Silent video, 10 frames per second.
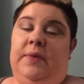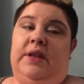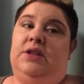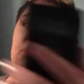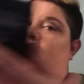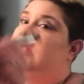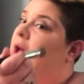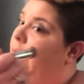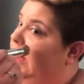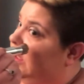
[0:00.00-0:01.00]
This is just
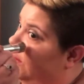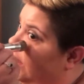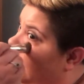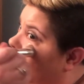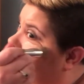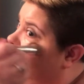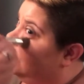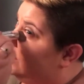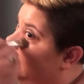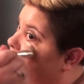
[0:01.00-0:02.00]
how I do it. I
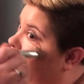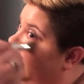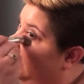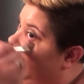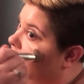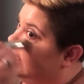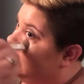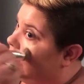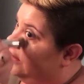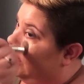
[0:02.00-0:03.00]
used to put my
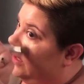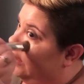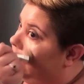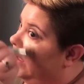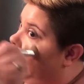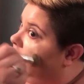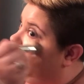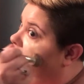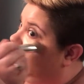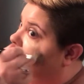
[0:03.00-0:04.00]
concealer on right after
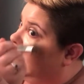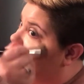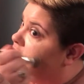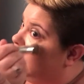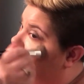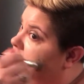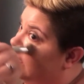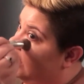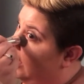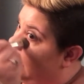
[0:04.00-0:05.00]
my
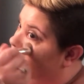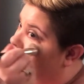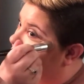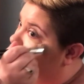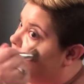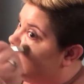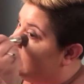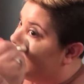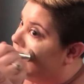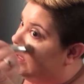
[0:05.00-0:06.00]
foundation, and then I would
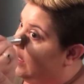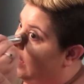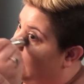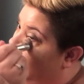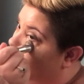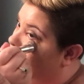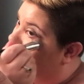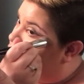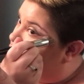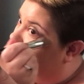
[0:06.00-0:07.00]
see how
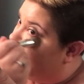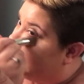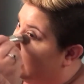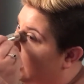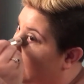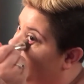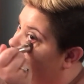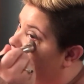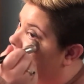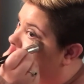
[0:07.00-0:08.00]
jacked
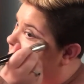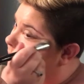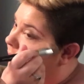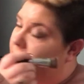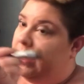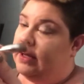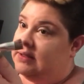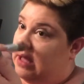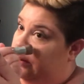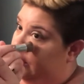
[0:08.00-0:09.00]
up
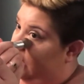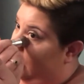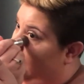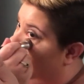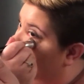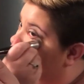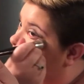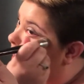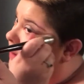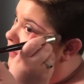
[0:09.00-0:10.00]
because I would go,
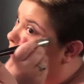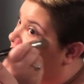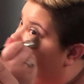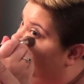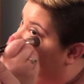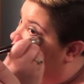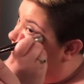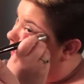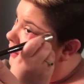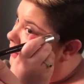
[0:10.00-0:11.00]
I'm very
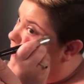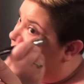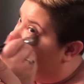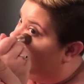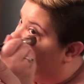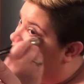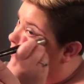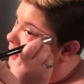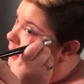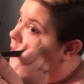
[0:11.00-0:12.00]
heavy-handed
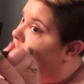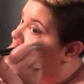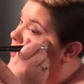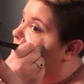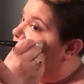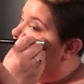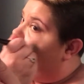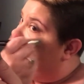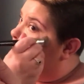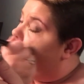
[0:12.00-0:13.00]
with
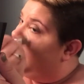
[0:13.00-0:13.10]
my